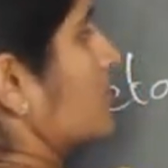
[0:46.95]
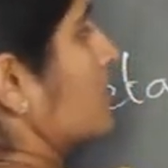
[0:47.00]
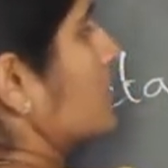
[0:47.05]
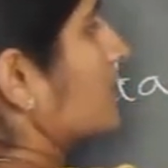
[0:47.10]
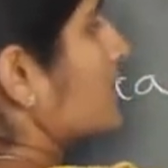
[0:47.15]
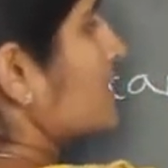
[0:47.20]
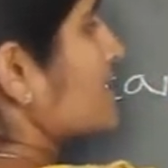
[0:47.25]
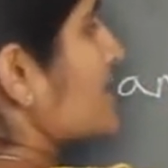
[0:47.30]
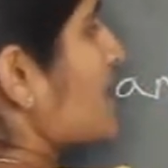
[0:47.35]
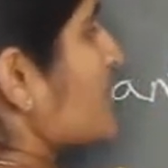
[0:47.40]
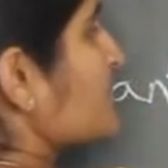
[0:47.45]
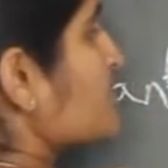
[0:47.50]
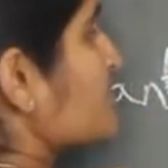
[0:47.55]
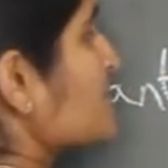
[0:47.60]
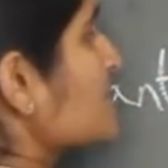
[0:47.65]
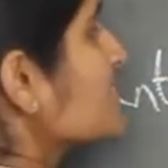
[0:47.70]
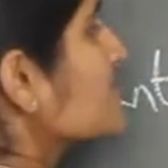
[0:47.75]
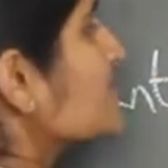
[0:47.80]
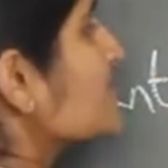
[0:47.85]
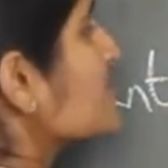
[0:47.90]
the
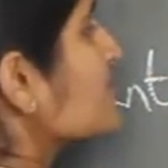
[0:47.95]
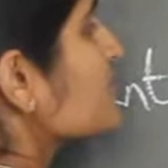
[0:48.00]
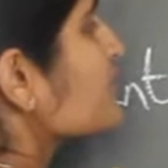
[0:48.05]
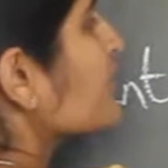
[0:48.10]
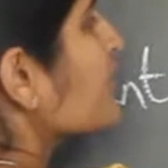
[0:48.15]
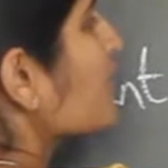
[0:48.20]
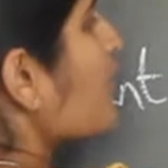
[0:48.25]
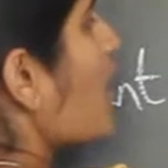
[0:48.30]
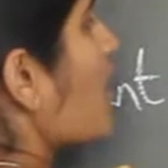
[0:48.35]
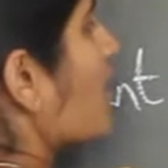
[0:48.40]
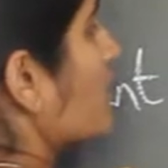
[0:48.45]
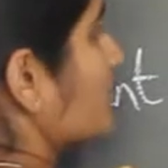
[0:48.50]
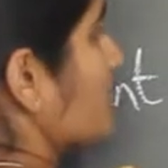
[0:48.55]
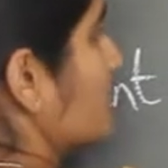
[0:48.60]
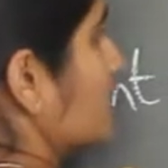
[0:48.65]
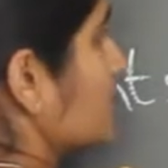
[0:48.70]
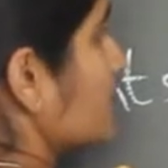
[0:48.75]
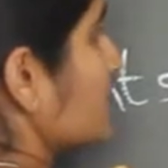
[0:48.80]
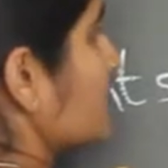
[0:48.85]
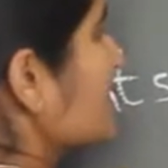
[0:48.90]
substances
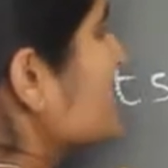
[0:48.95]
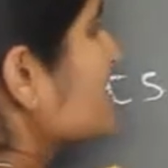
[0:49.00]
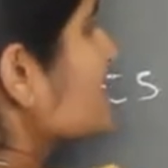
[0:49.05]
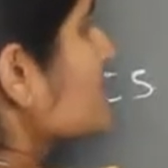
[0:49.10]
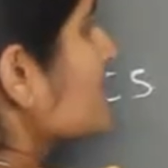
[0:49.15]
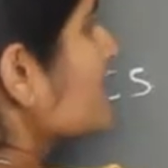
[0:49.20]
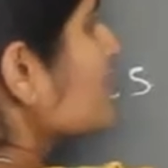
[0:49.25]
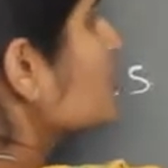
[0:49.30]
formed, that means the